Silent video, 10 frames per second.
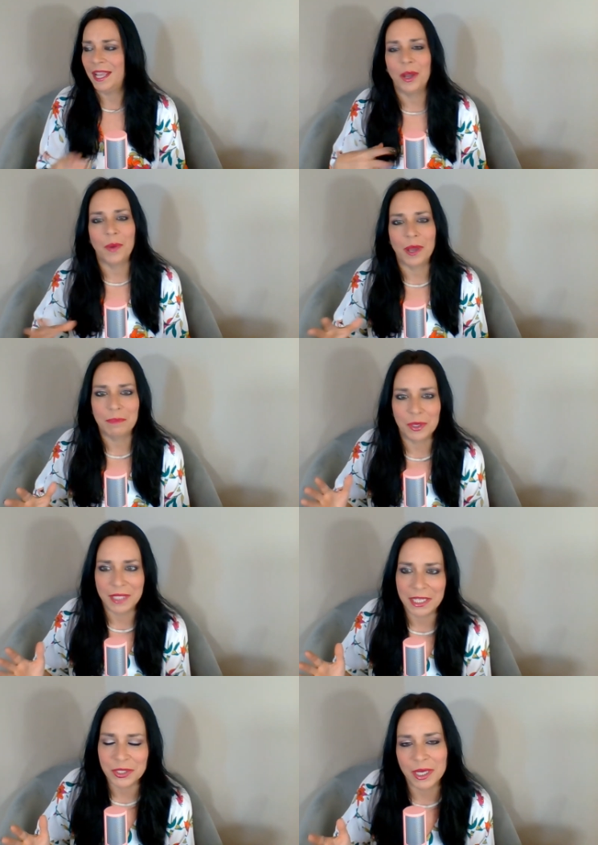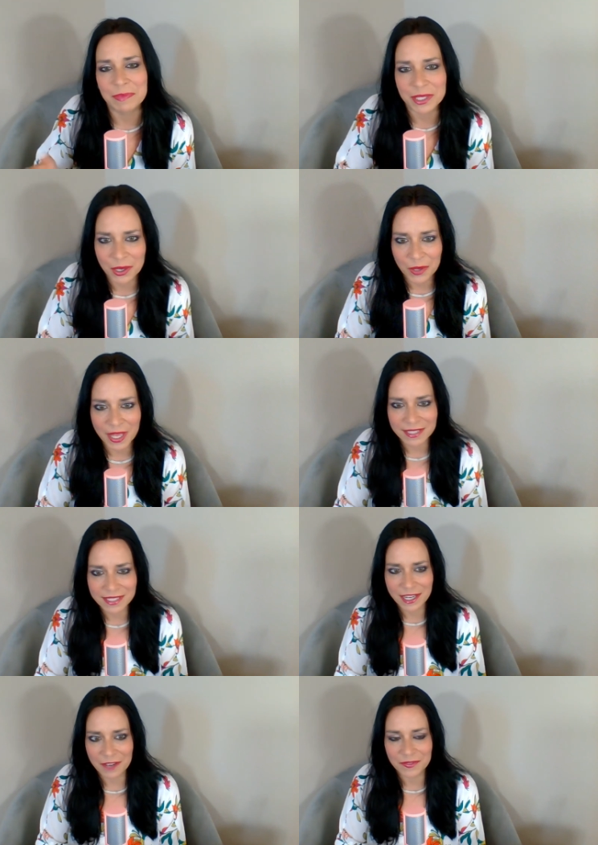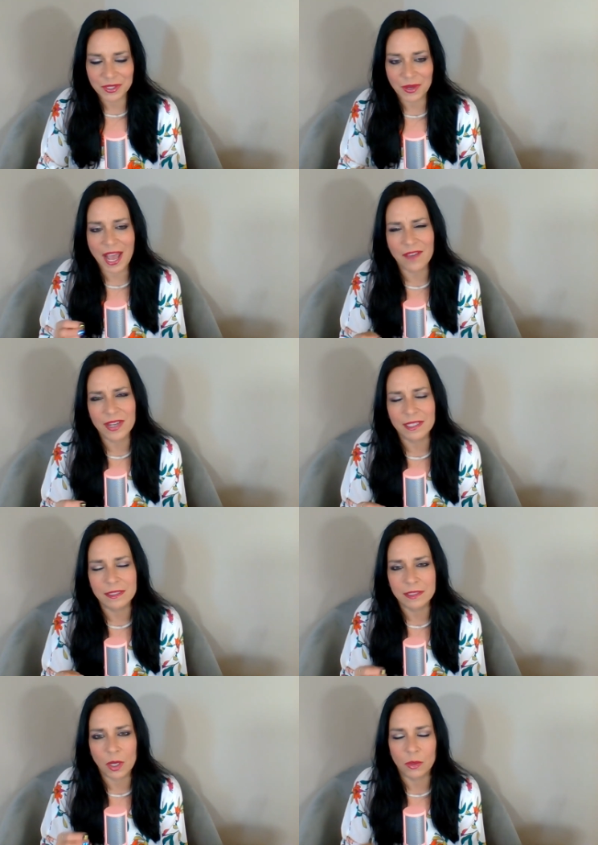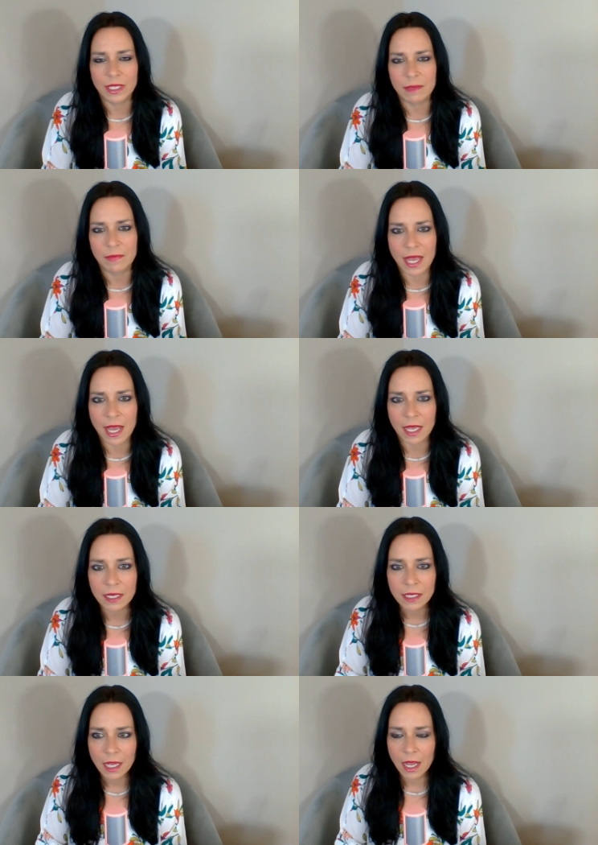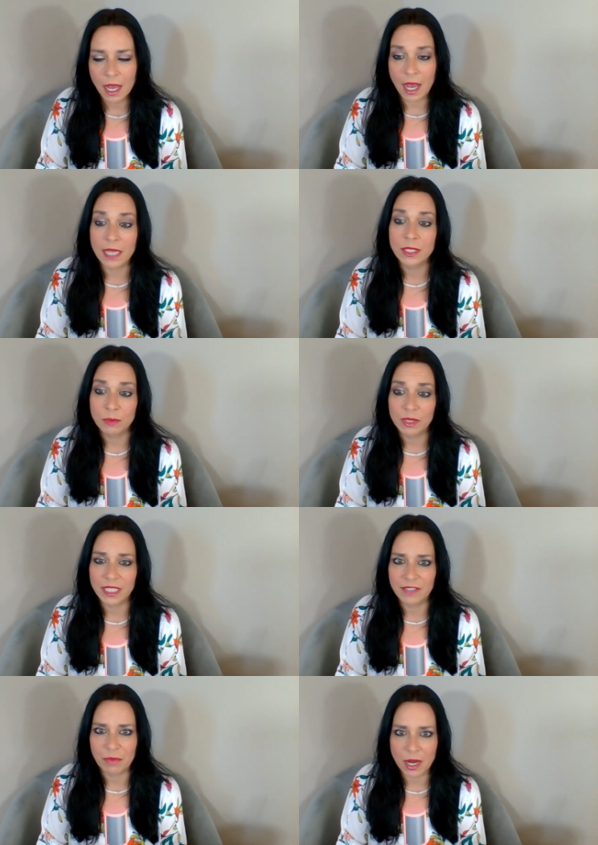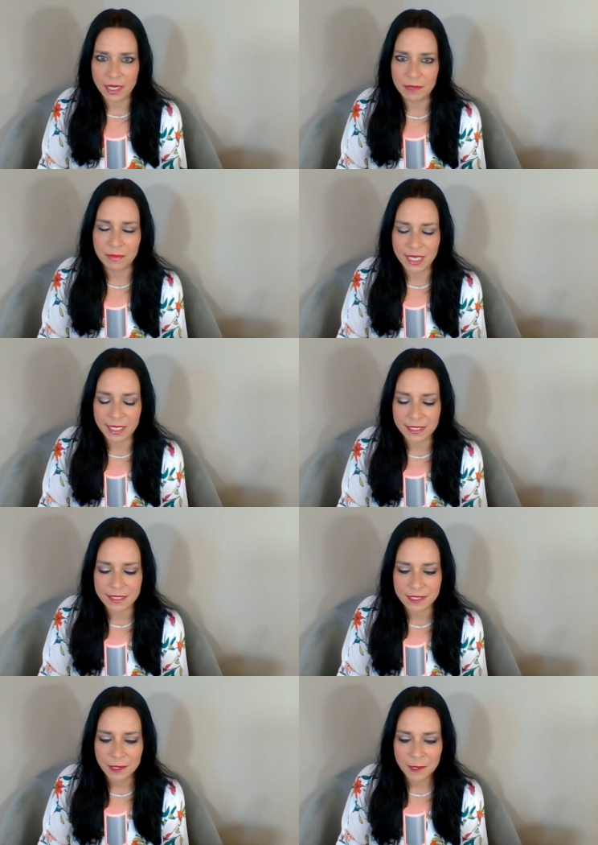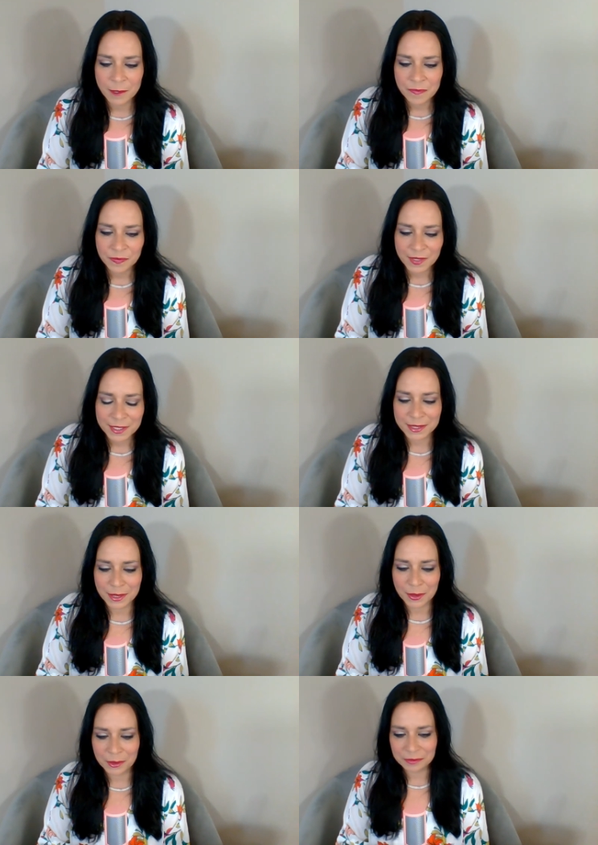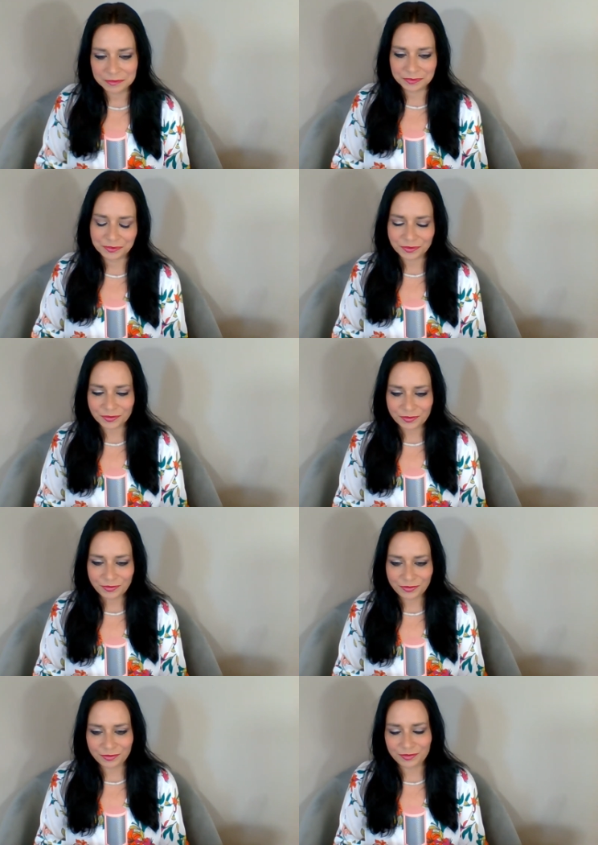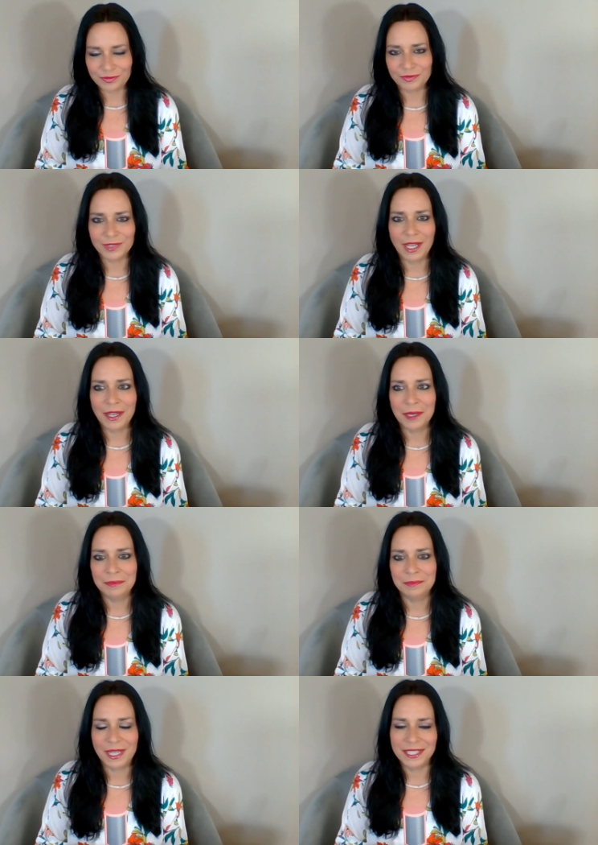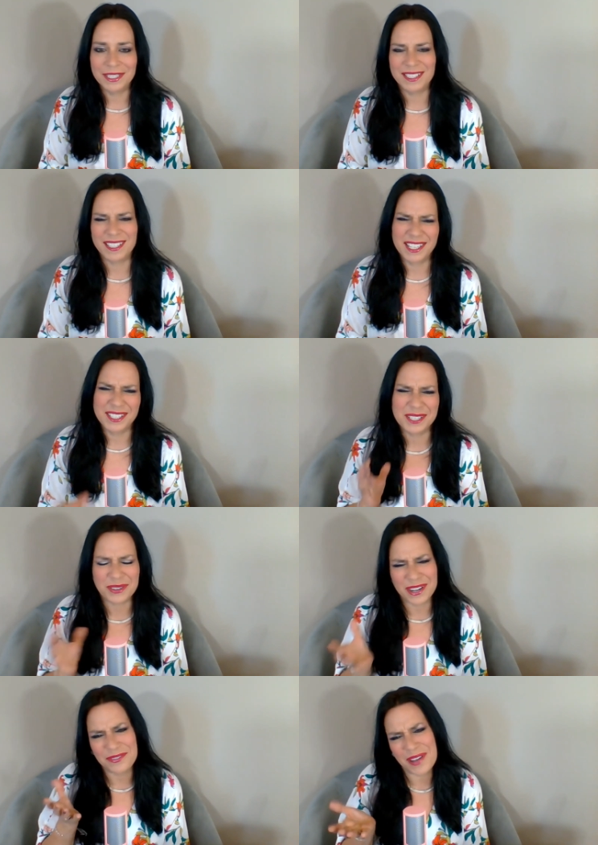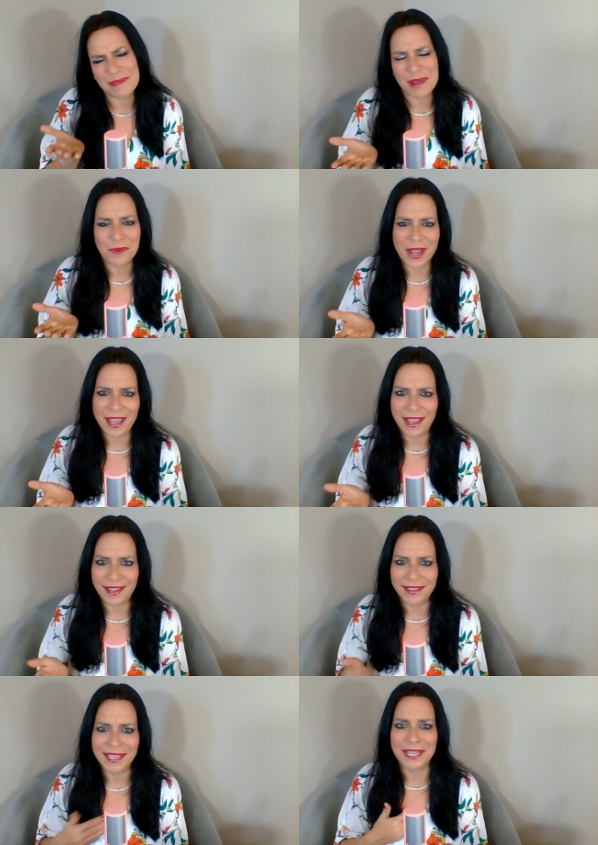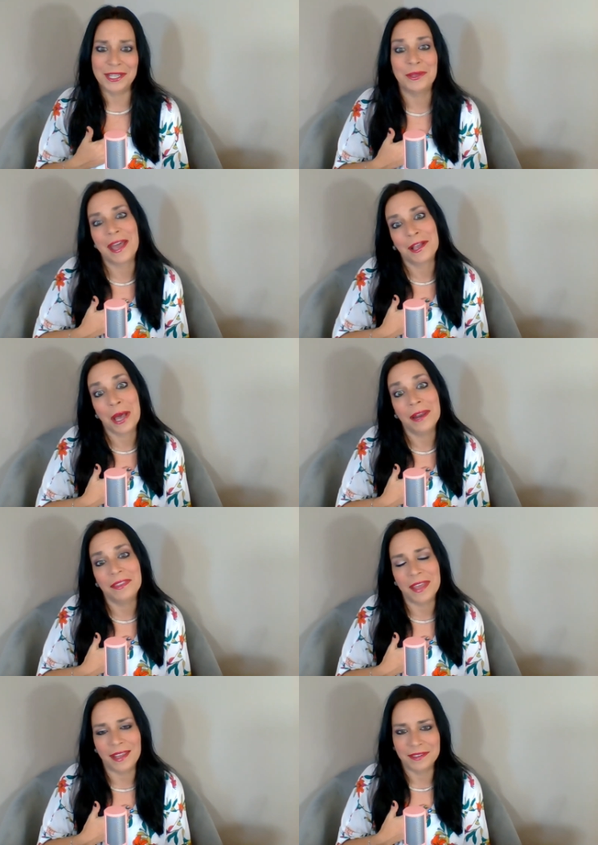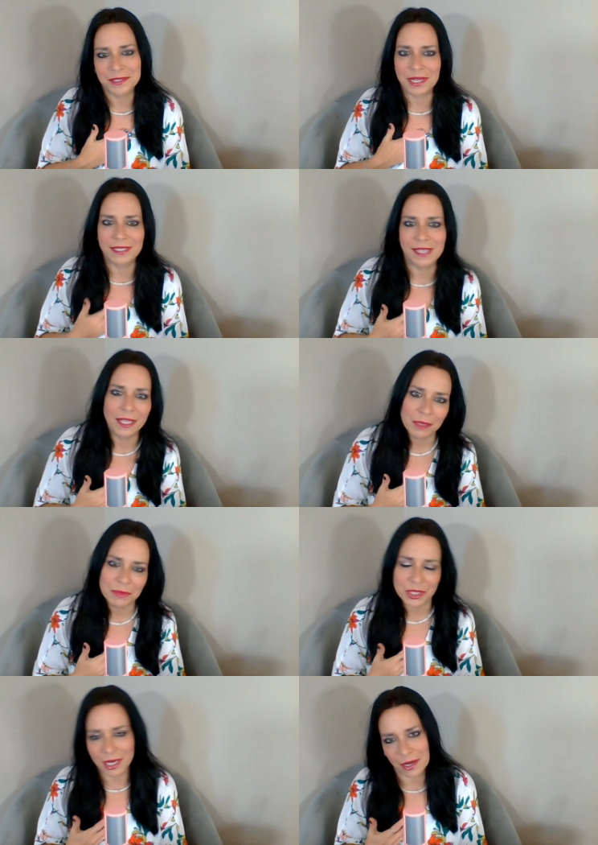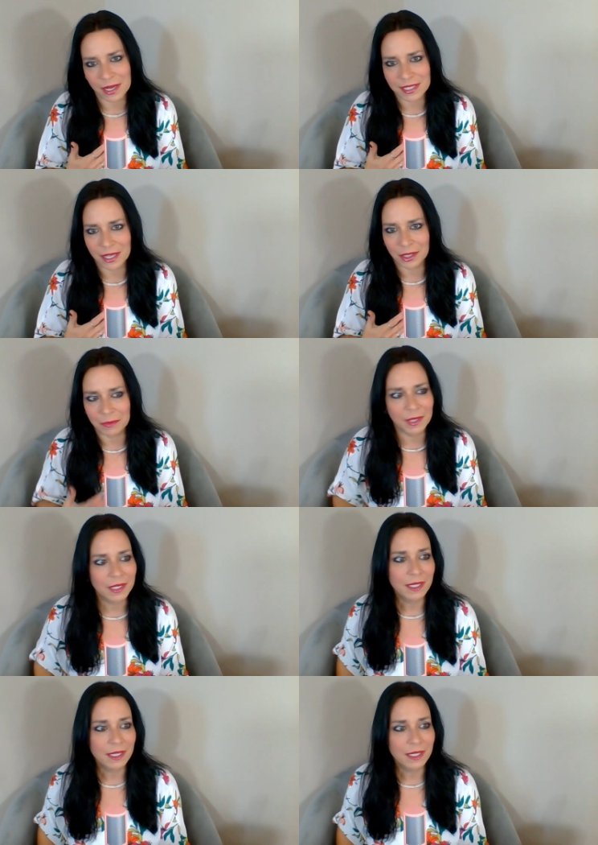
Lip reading: go on birthday trips and all that stuff. So having told him that, I do believe brought him peace. So I just try to find my way. Again, that gut thing. Should I tell him? Should I not tell him?